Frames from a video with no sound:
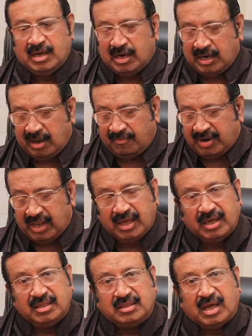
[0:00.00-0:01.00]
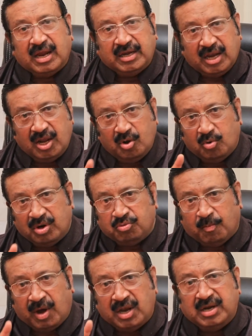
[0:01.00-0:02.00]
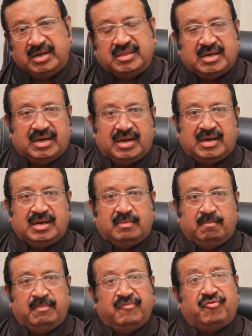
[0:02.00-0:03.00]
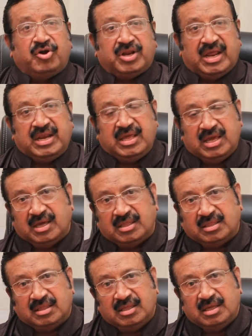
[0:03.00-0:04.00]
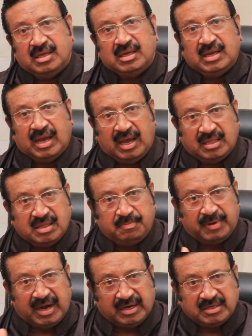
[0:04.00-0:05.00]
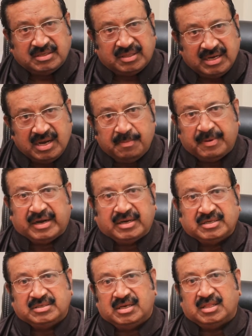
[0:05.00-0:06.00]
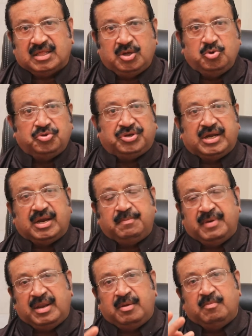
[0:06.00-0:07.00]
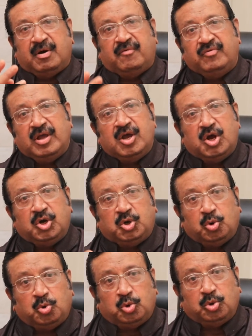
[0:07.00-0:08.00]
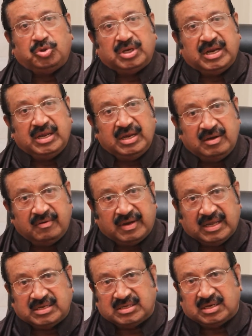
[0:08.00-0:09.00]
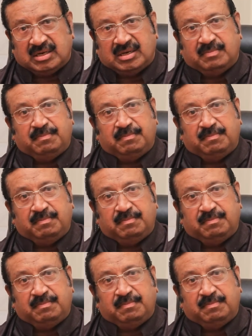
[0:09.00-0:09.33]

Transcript: Nowadays, I tell you one small incident. Before 10 years, as a senior practitioner, I used to get minimum of 2 to 3 invitations